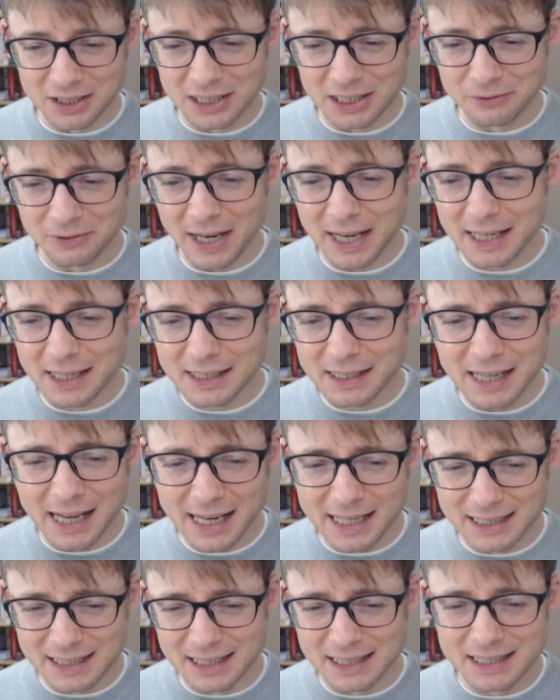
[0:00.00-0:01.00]
she
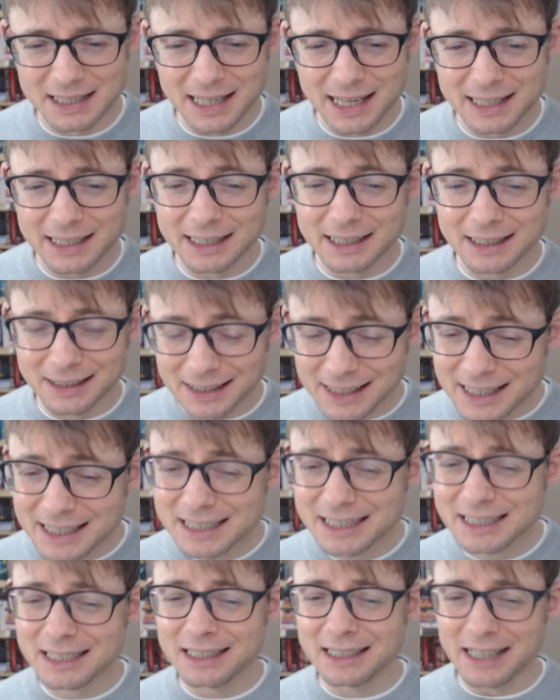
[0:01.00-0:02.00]
recognizes that at
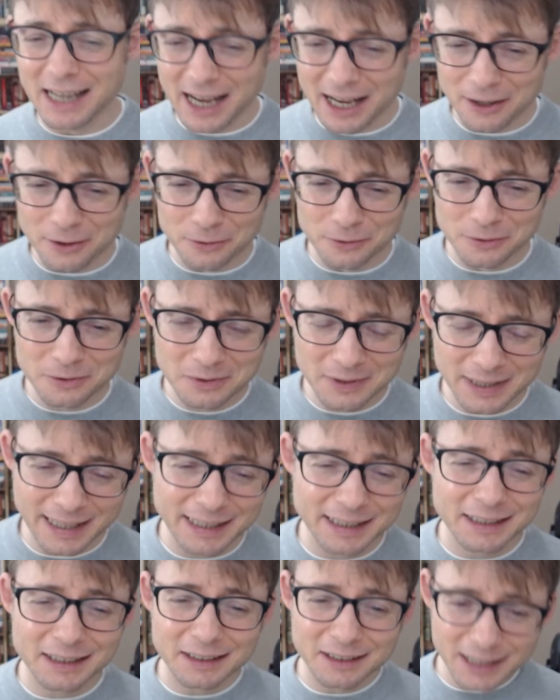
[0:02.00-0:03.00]
least now,
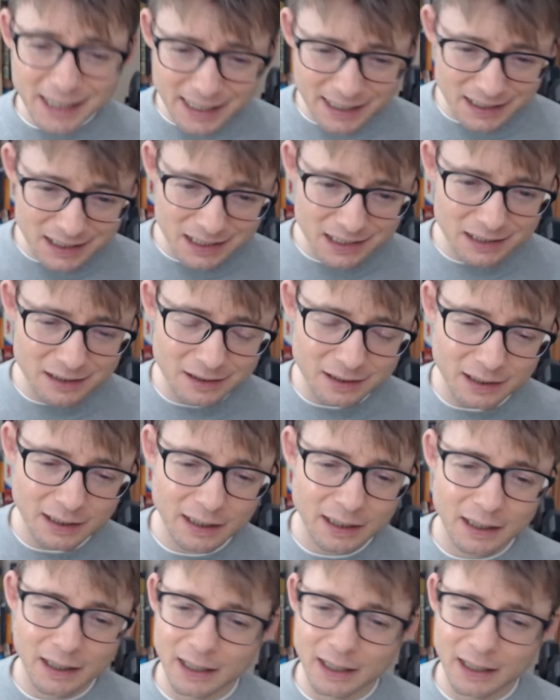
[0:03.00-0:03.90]
at least,